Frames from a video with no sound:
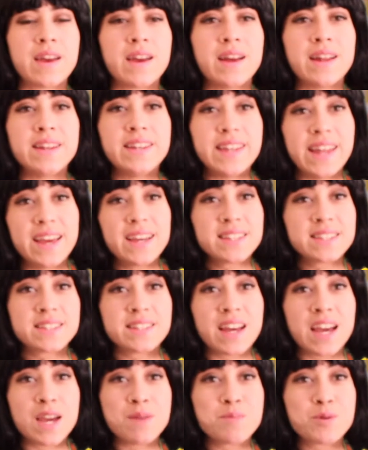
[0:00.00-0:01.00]

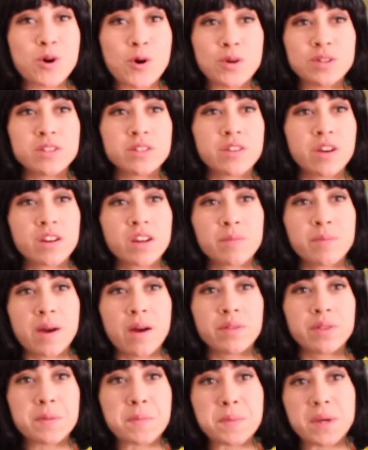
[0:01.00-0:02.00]
Next, I'm going to talk
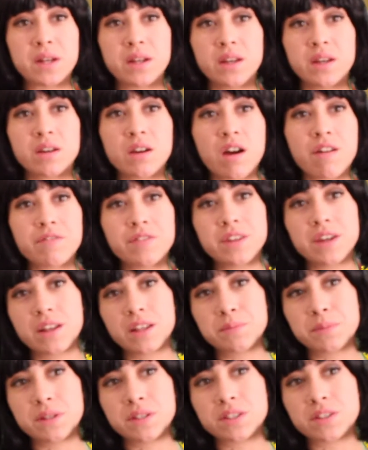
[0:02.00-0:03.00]
about the meaning of the
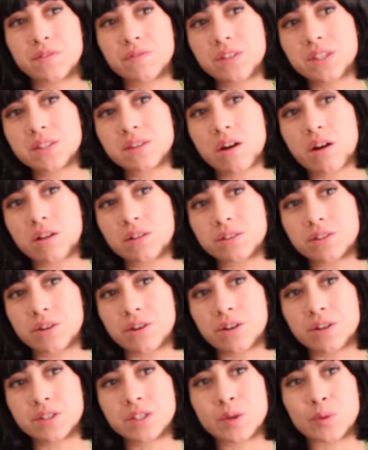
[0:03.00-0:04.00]
elements of these
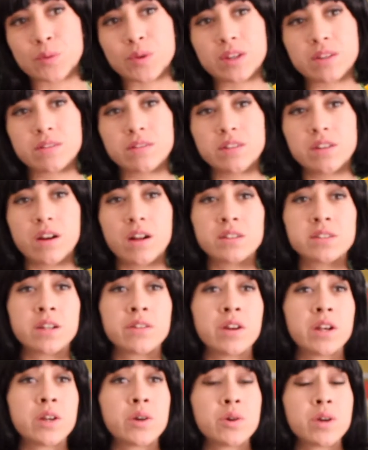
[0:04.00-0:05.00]
altars with the altar
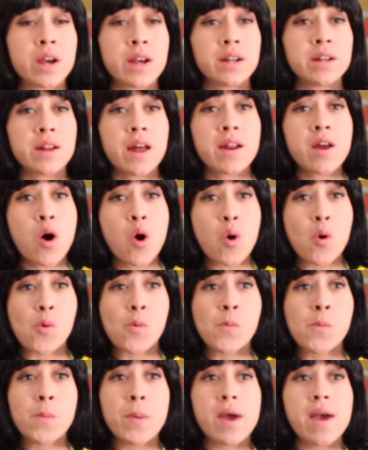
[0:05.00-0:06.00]
I created at
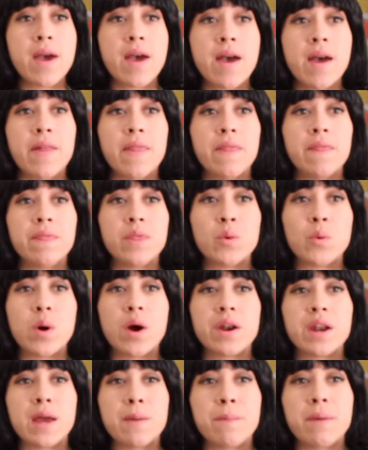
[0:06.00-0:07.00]
home and the
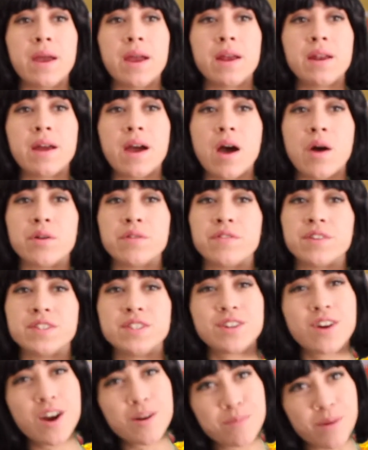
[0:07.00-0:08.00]
one I made out of a
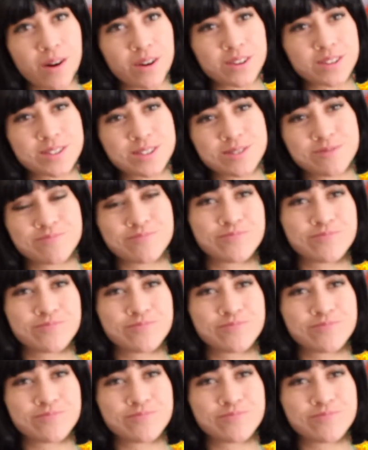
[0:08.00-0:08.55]
cigar box.